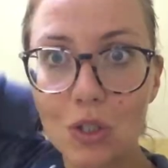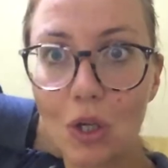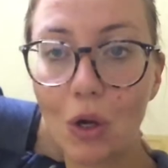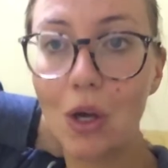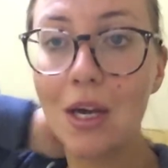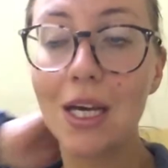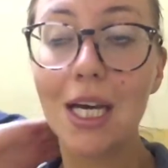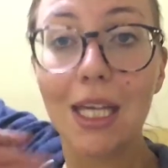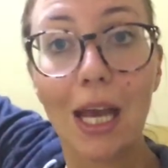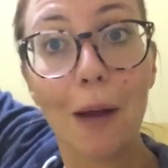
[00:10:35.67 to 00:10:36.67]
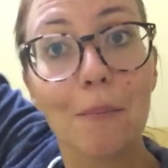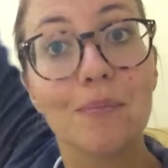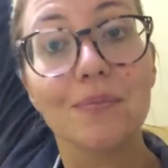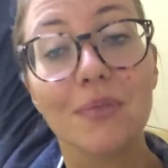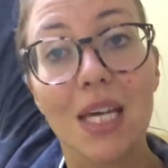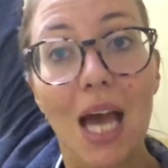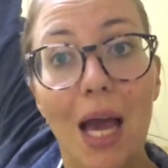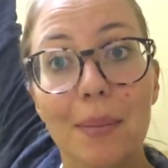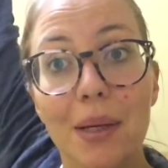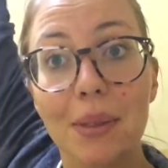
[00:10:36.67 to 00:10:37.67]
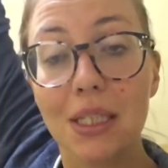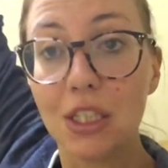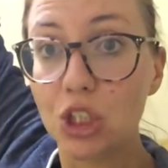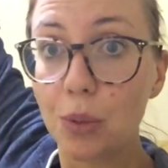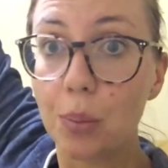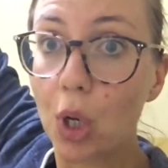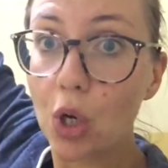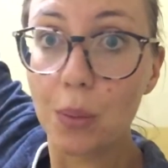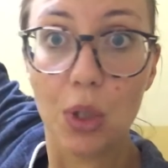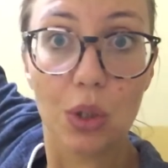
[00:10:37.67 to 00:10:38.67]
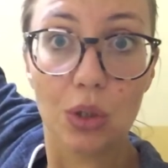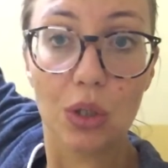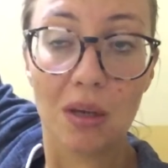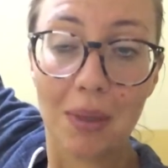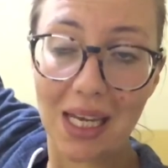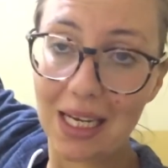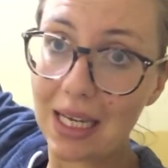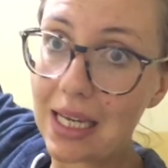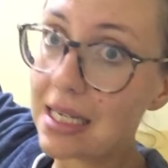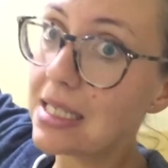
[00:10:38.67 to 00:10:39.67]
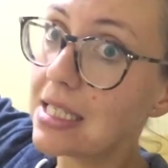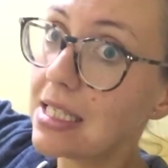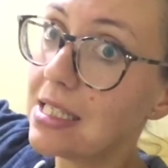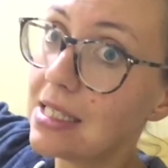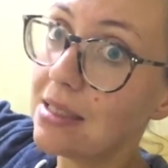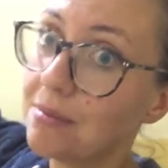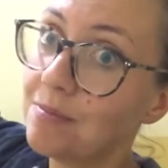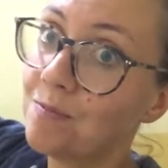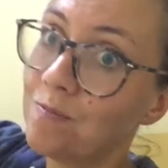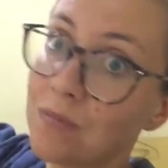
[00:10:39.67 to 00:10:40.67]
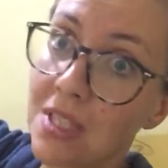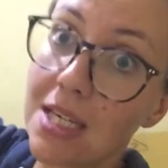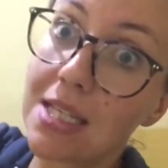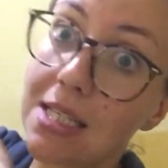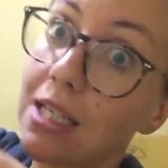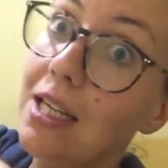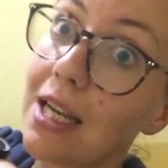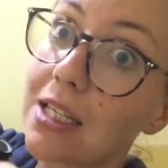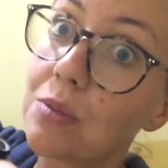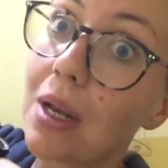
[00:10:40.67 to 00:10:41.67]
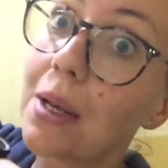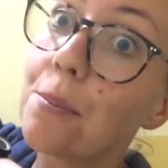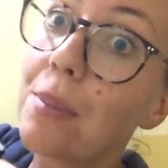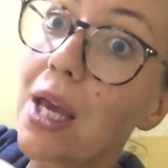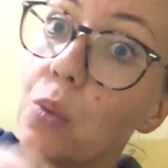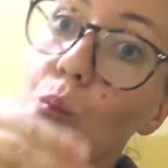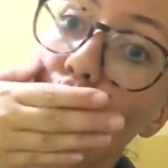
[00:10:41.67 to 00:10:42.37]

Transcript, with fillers: So yeah, I made it to Bromo, I made it. Um, see you in the next one, bye.